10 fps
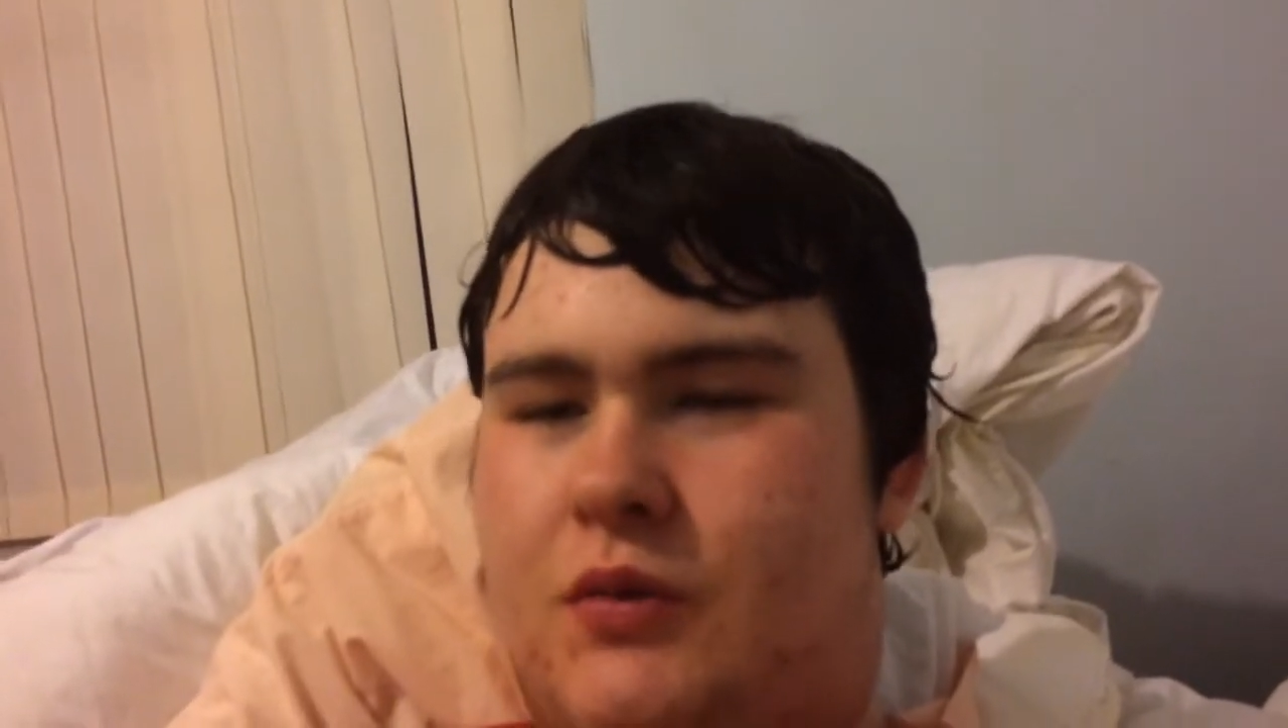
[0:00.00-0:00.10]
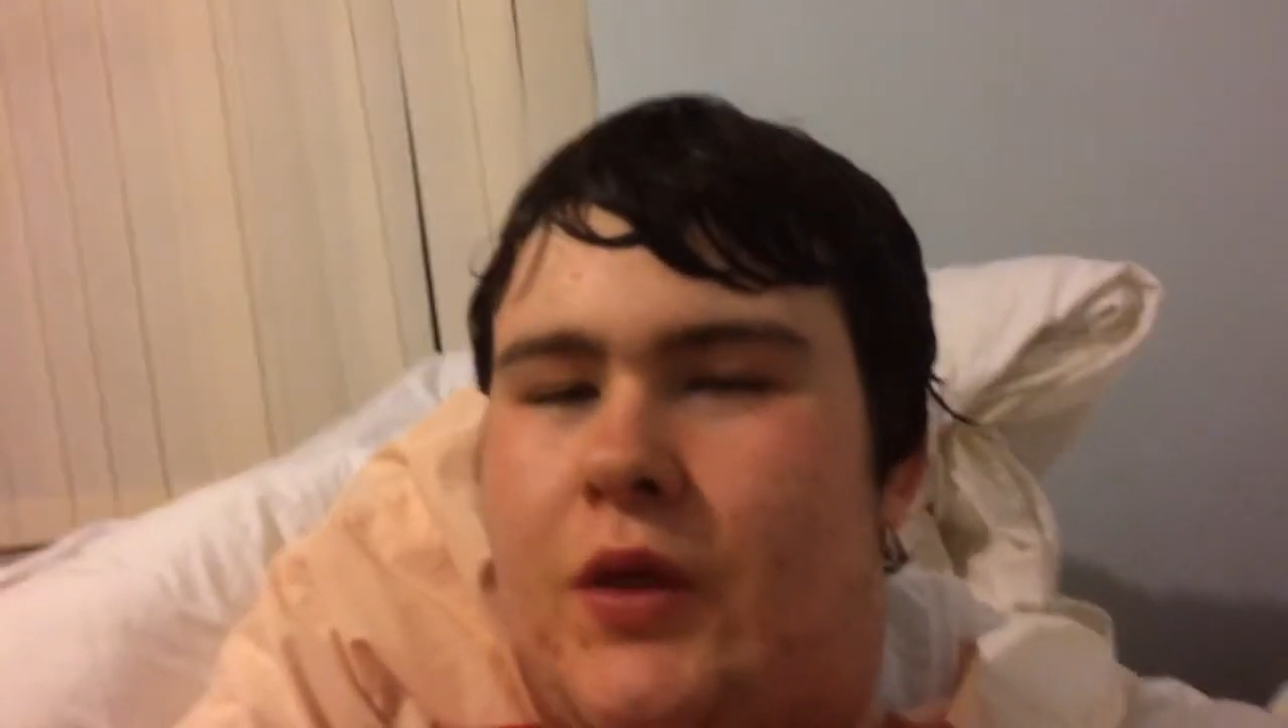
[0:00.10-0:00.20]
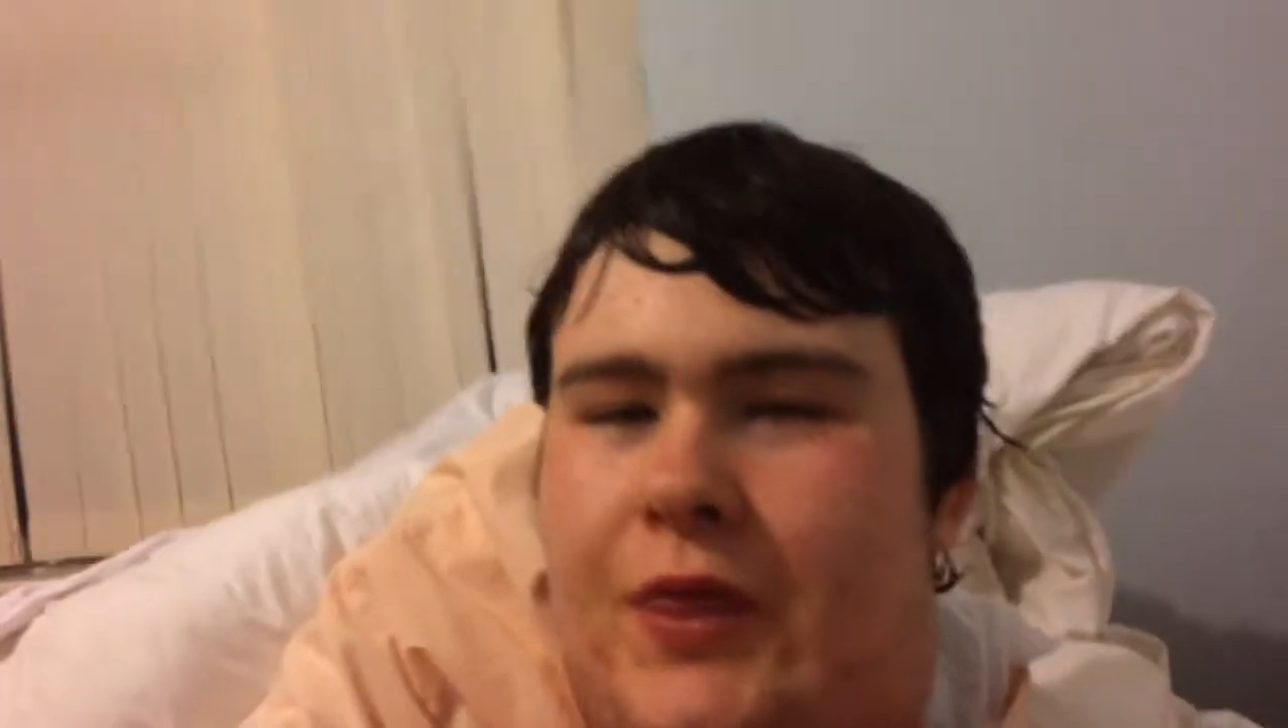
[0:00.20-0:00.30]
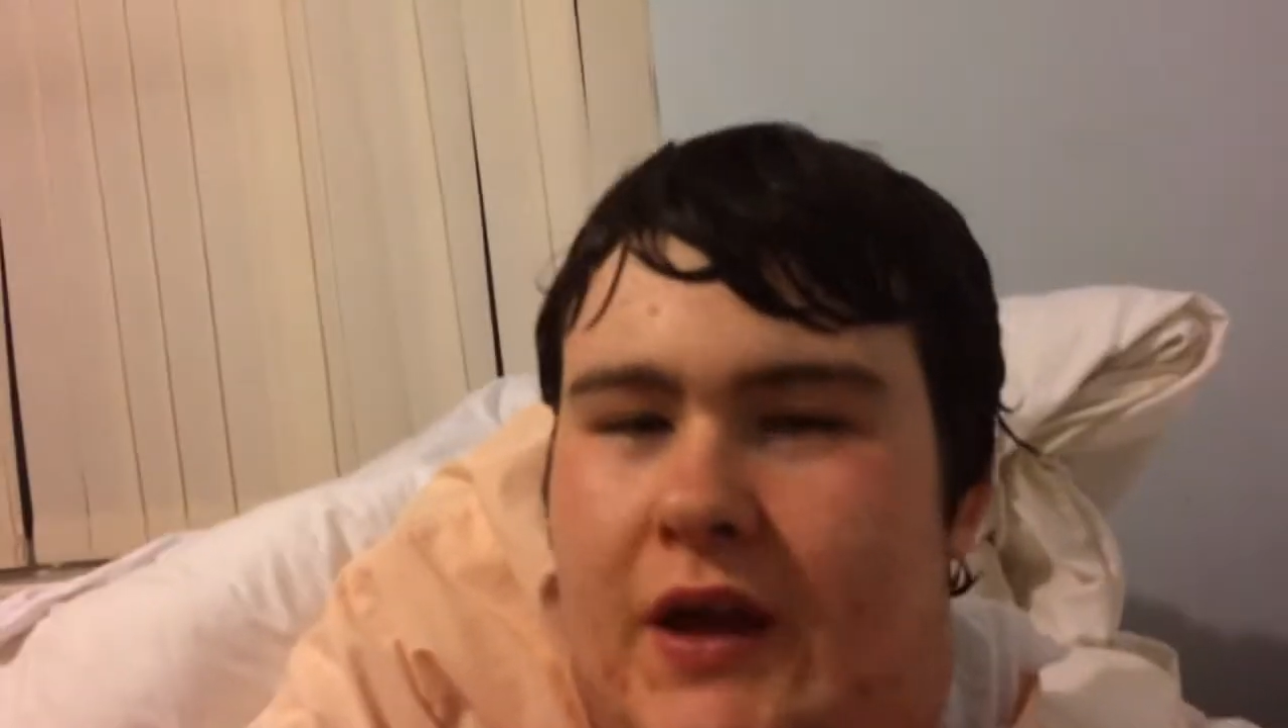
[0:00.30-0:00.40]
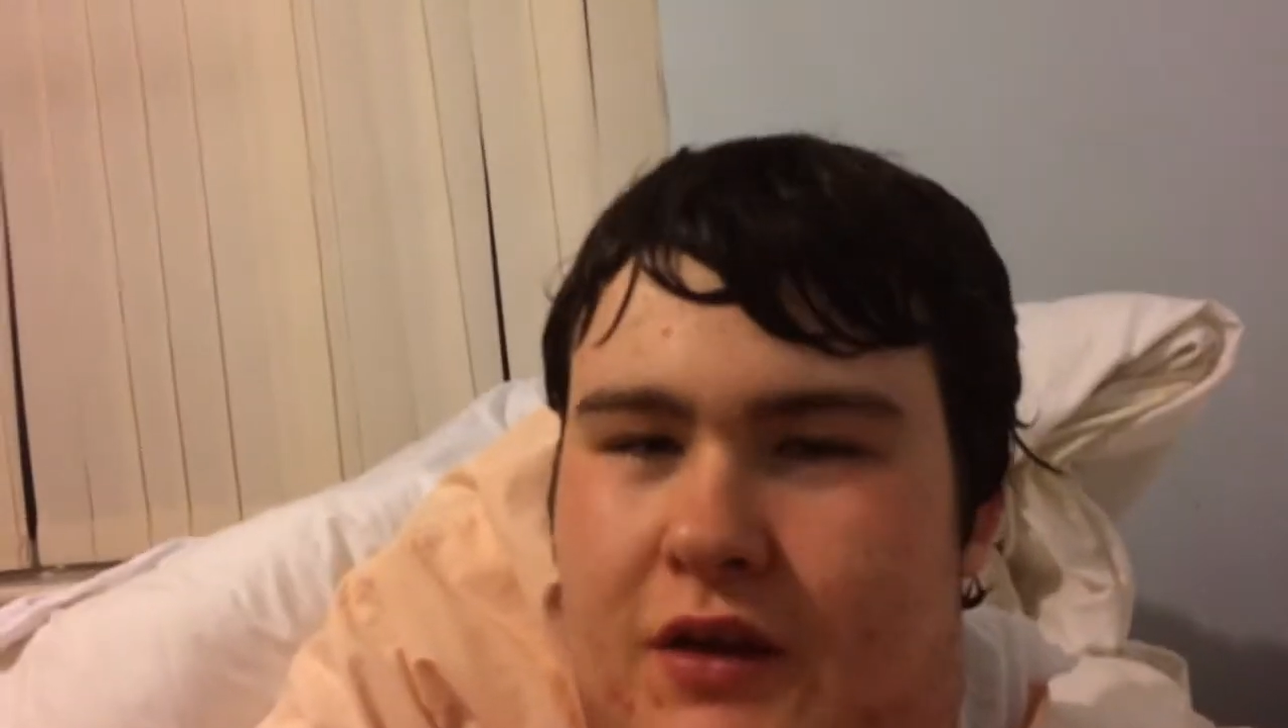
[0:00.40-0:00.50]
Well,
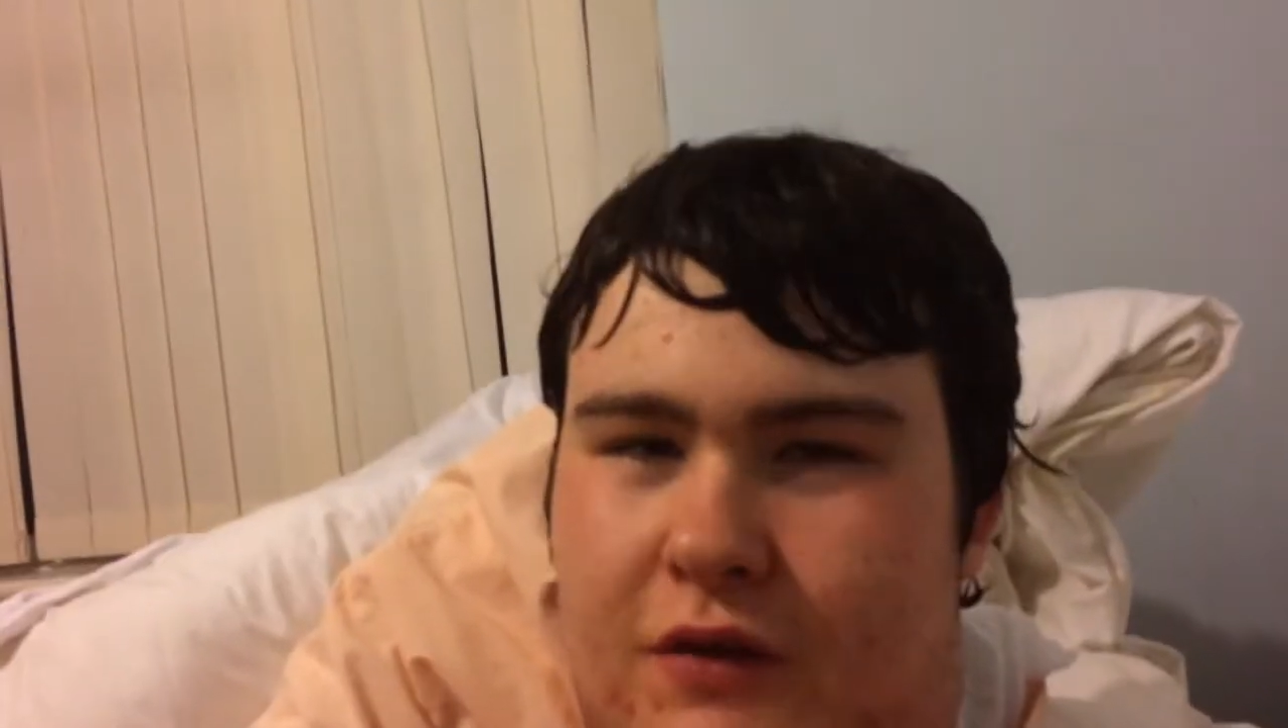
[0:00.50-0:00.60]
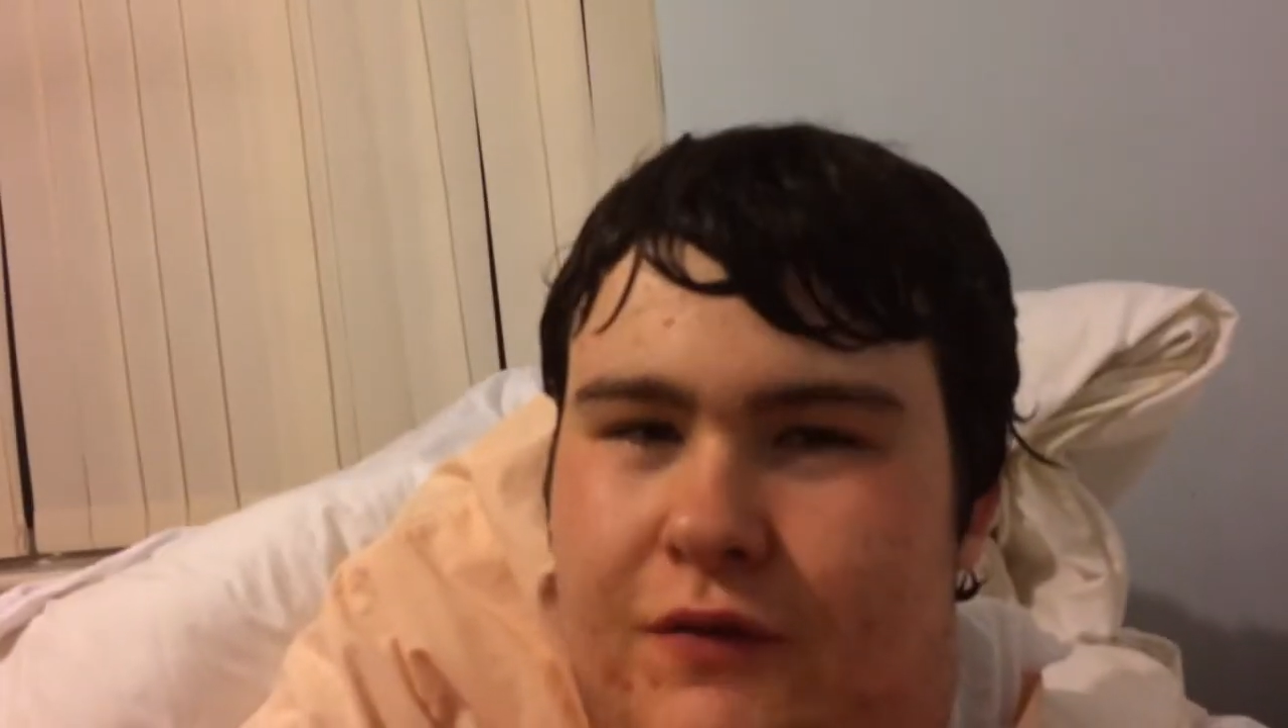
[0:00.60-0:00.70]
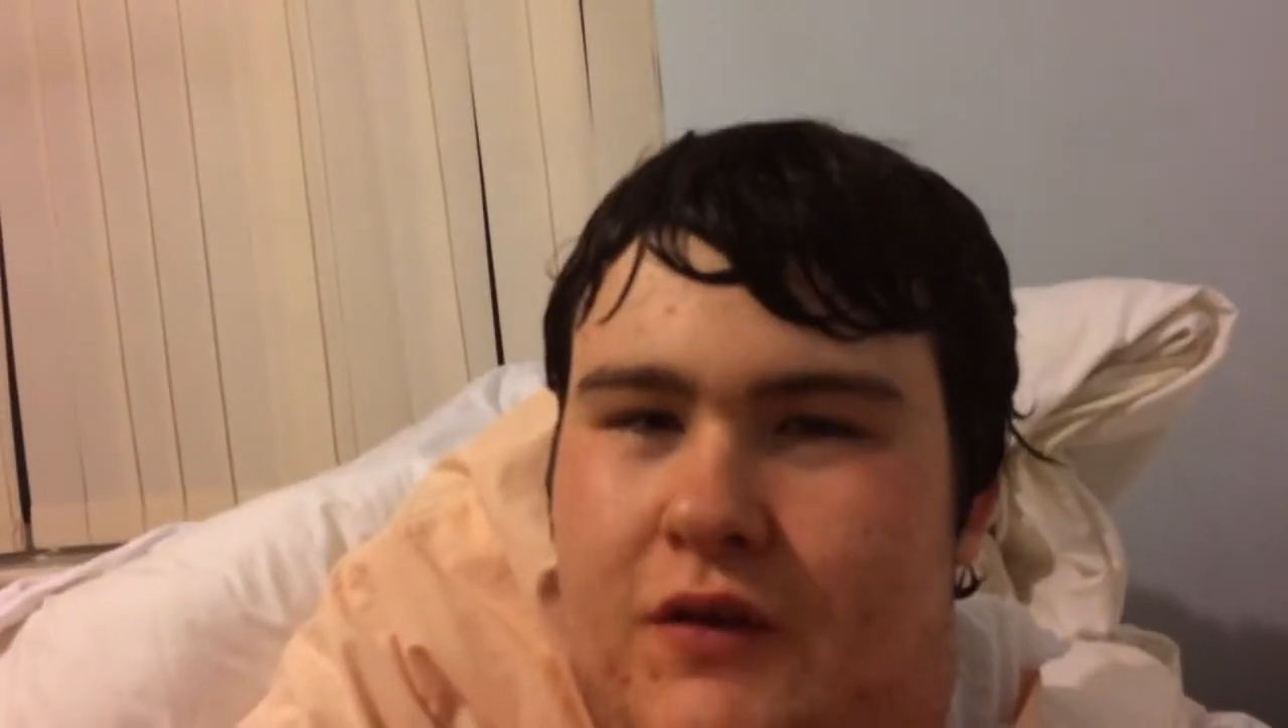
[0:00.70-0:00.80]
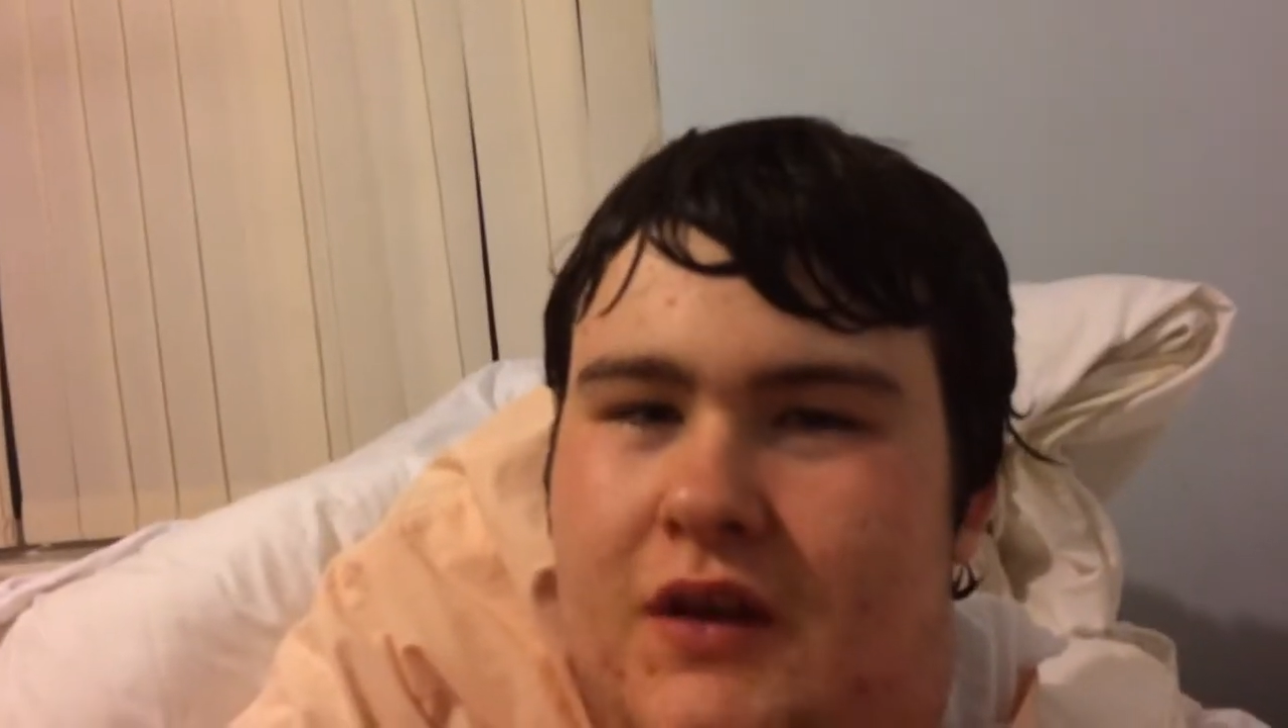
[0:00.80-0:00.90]
thank you for